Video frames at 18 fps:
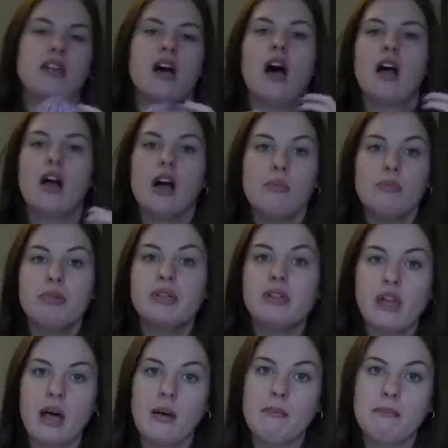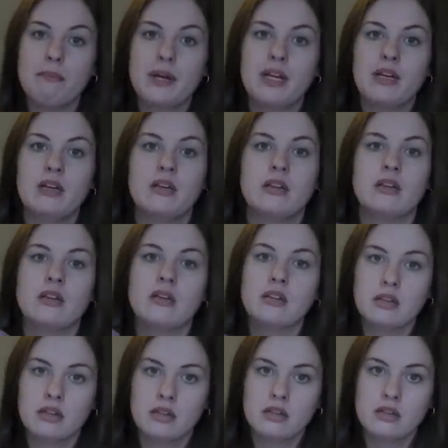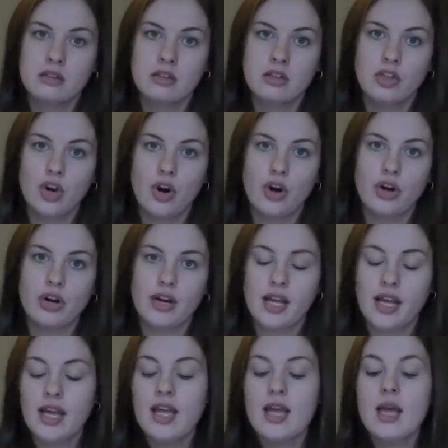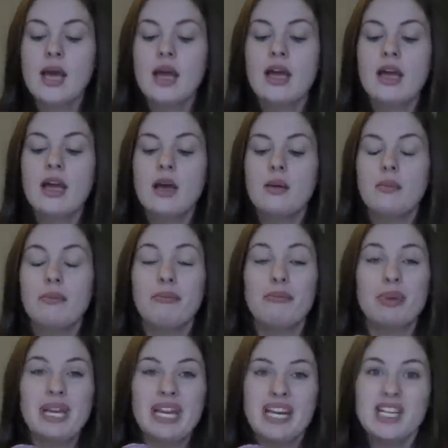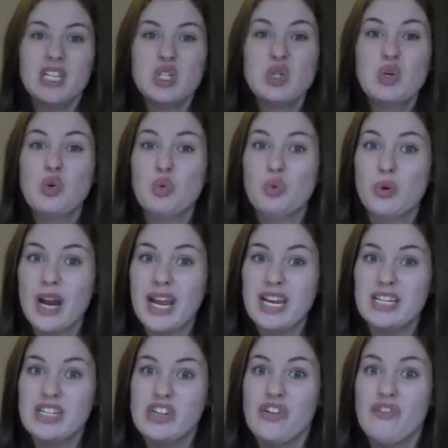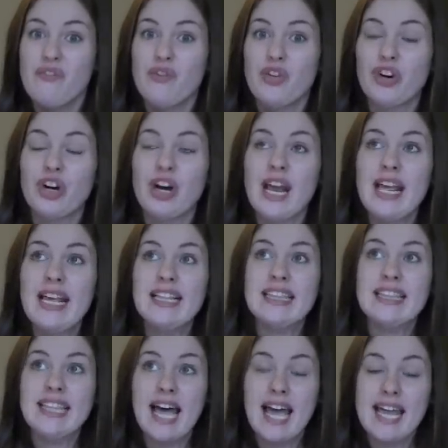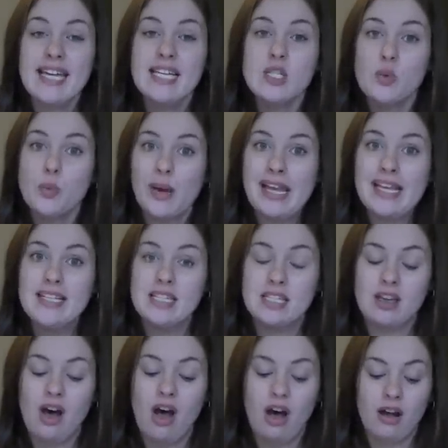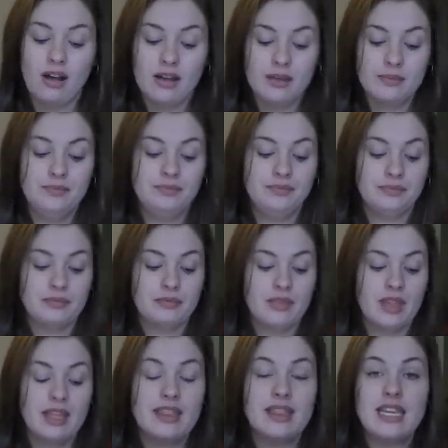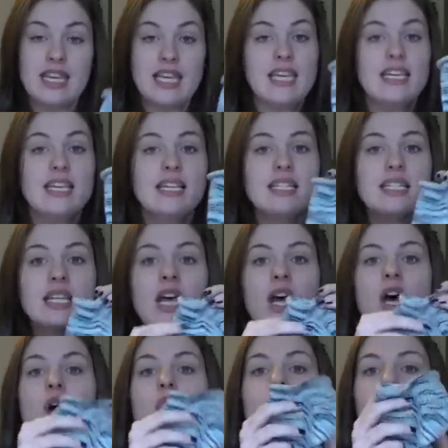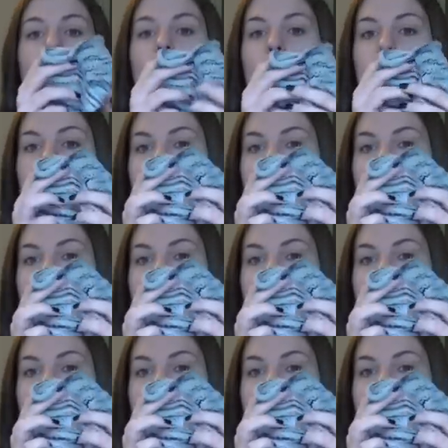not a plump yarn but it is great for a lightweight sock. These will